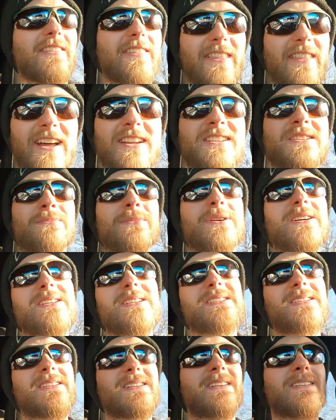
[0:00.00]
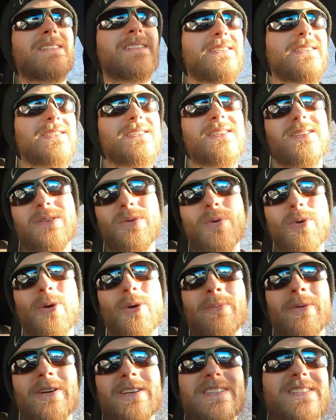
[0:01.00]
That's amazing. You're
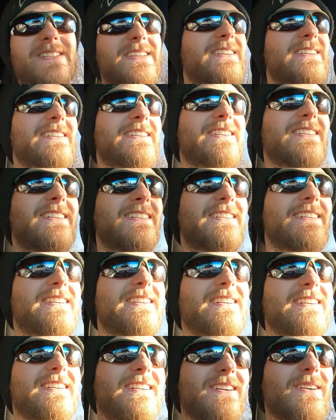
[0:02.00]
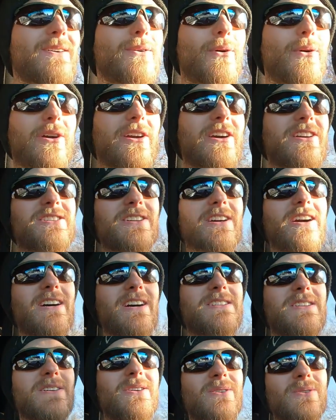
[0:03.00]
amazing. We'll catch you
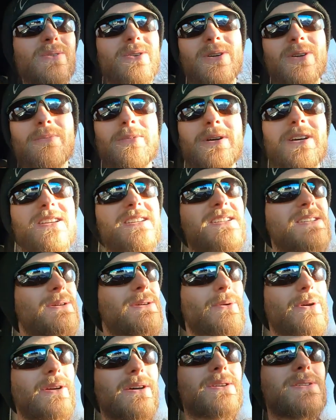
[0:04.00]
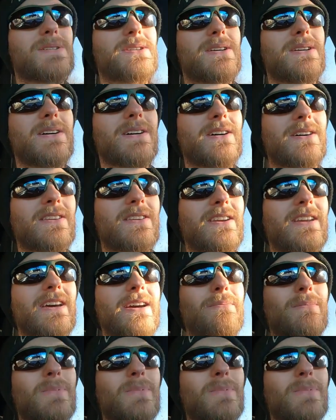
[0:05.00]
guys here in a little bit, see what else the day